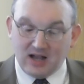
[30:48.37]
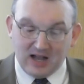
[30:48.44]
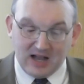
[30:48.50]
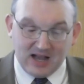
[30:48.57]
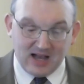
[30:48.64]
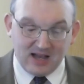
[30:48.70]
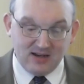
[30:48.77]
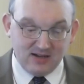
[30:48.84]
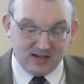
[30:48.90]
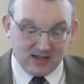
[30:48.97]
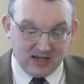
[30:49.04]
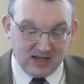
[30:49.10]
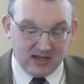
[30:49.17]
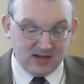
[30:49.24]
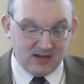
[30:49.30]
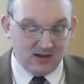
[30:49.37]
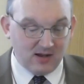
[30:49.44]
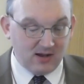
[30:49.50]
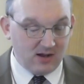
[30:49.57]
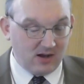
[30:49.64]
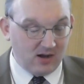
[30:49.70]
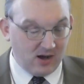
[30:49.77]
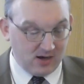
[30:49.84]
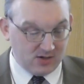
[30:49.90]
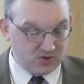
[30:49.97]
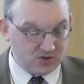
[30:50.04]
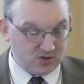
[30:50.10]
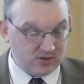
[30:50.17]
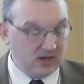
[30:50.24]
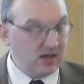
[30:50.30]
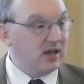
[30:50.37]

and in us.